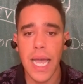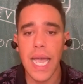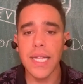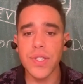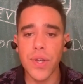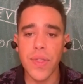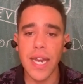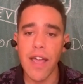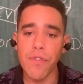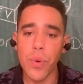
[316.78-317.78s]
And so
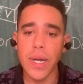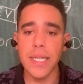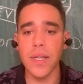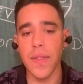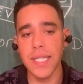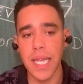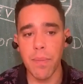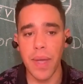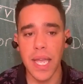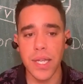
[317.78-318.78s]
that everyone is on the same
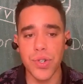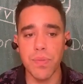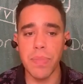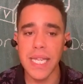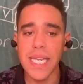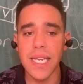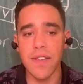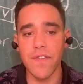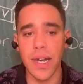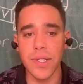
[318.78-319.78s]
page,
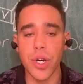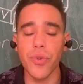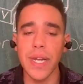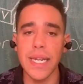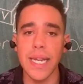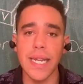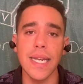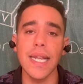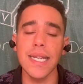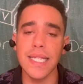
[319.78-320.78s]
BDD files are written
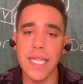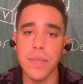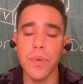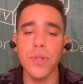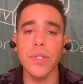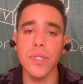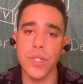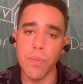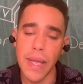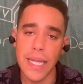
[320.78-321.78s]
in accessible,
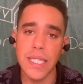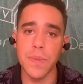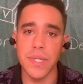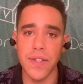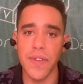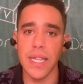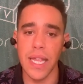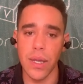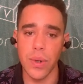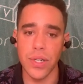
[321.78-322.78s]
domain-specific
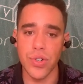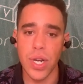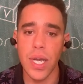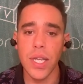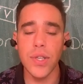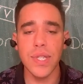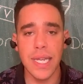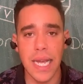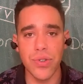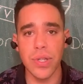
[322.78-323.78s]
language using
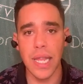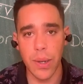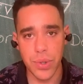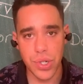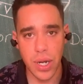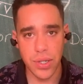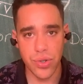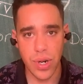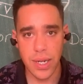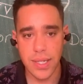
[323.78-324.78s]
natural language
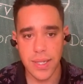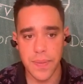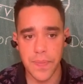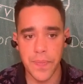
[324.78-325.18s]
constructs.